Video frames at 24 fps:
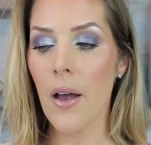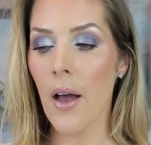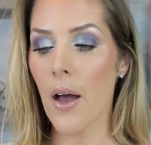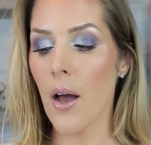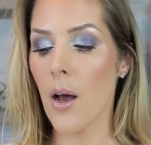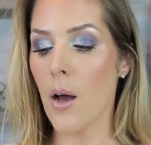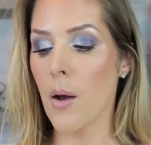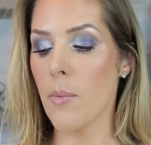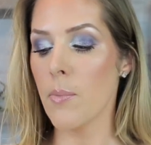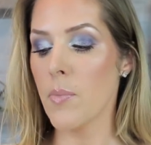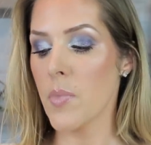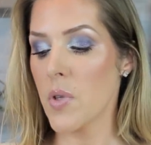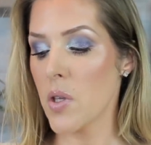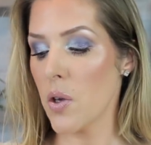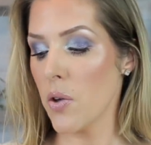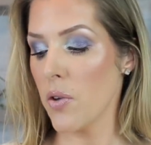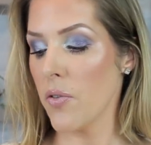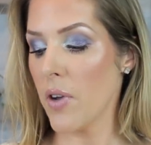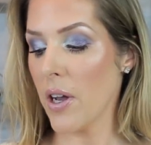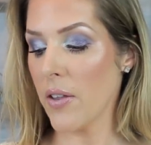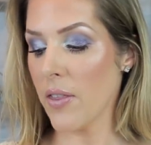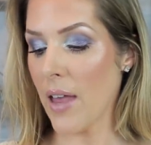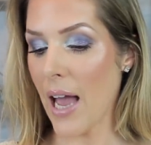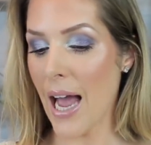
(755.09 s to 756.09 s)
Um, so
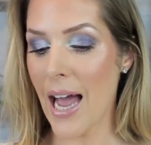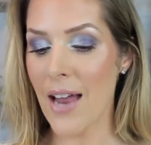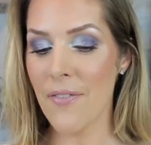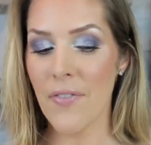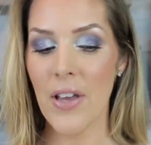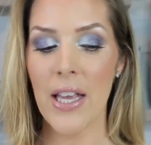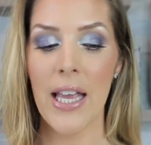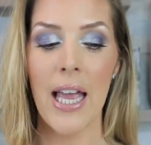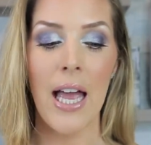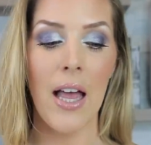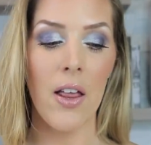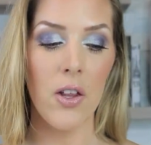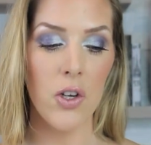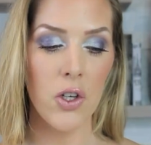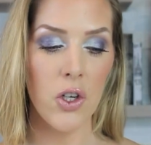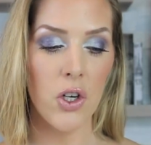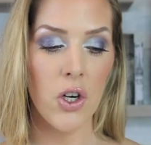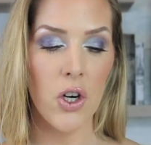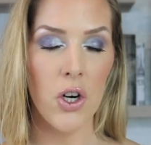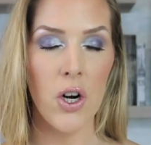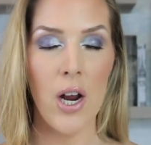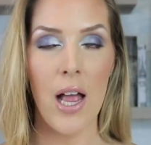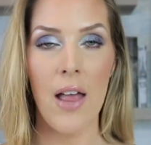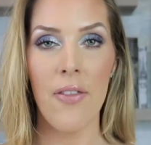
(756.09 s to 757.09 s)
you've got the advent
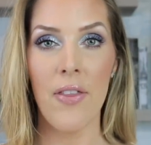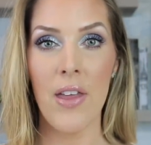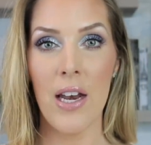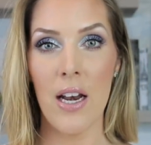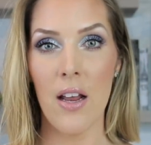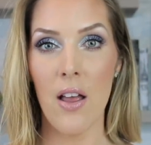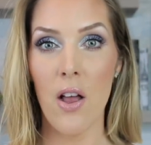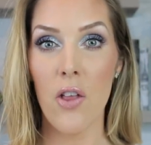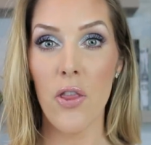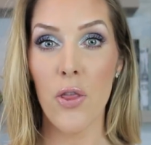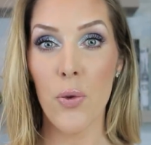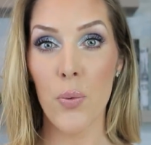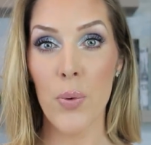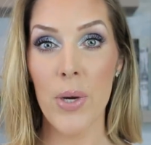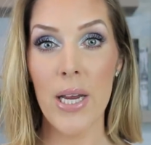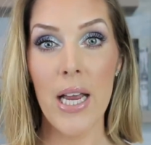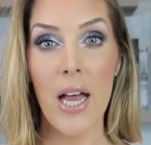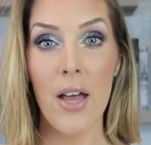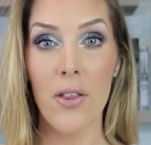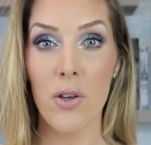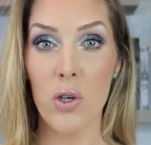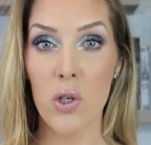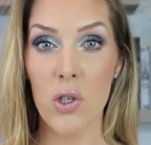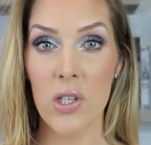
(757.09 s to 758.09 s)
calendar and then three
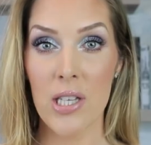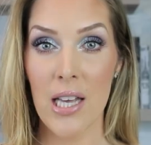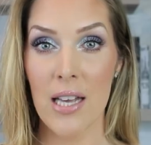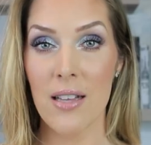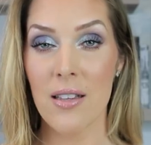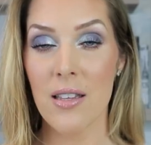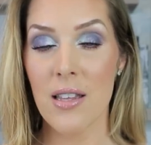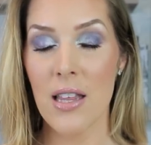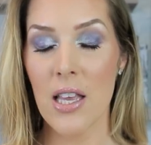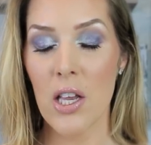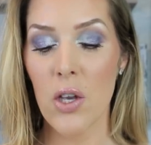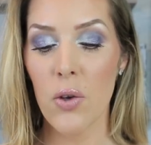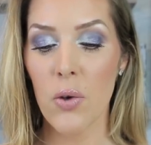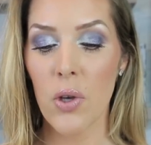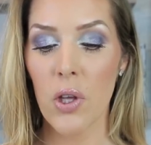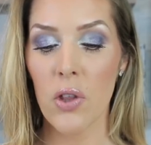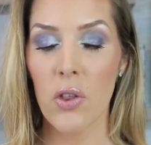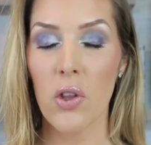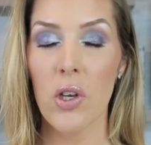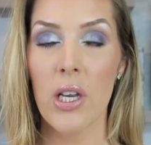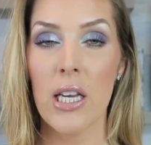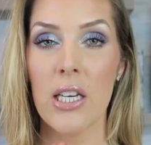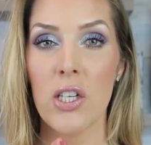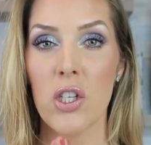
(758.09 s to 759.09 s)
other sets that you
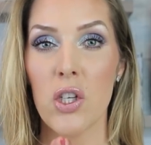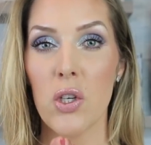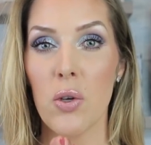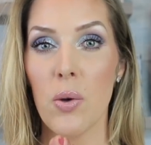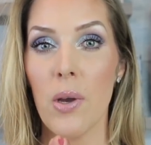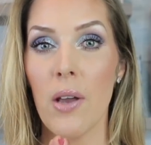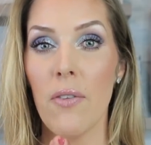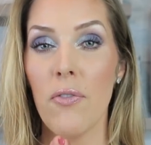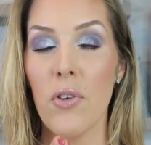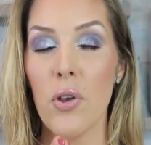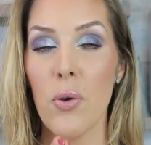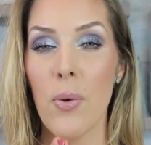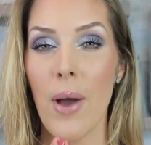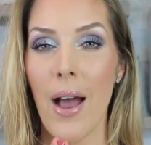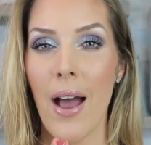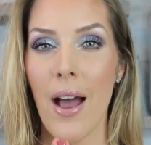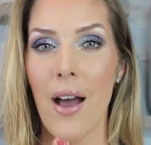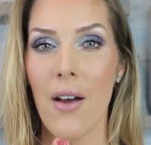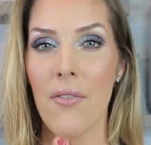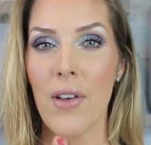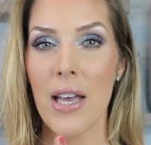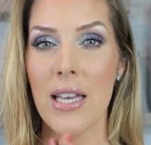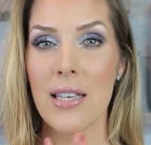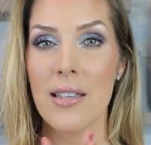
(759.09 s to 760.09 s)
can look into if you
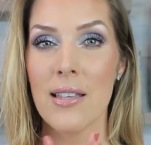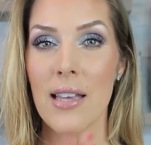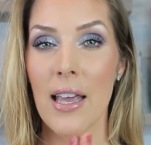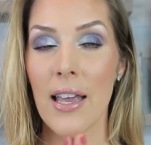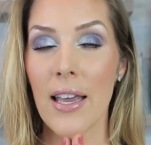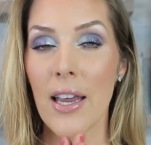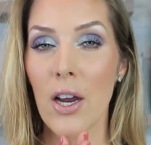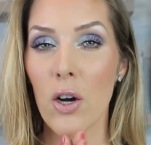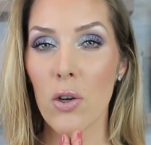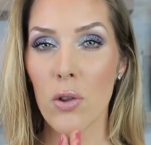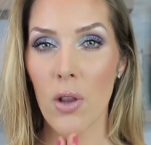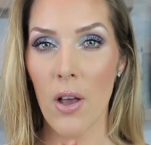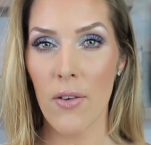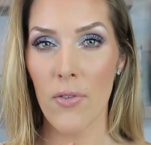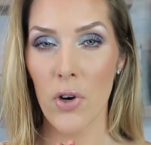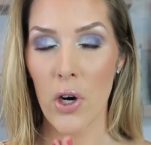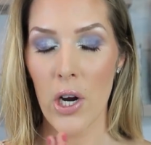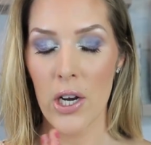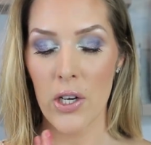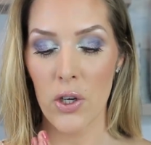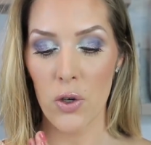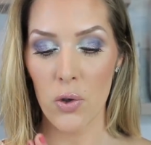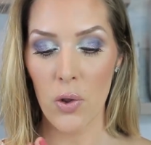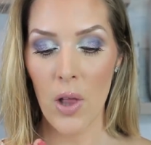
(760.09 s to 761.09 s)
have a skincare lover
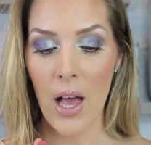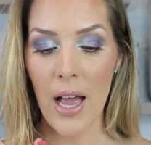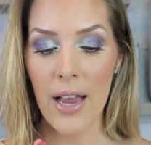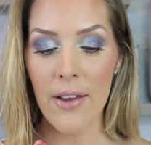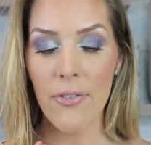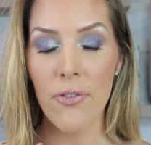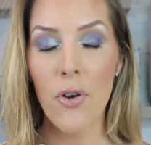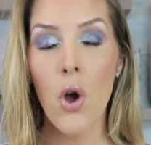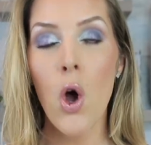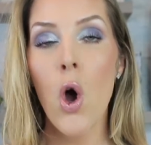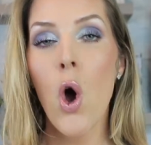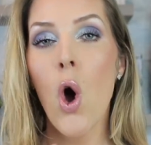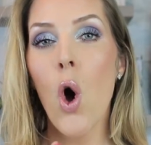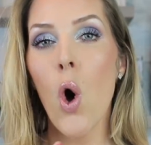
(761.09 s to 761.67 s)
in your life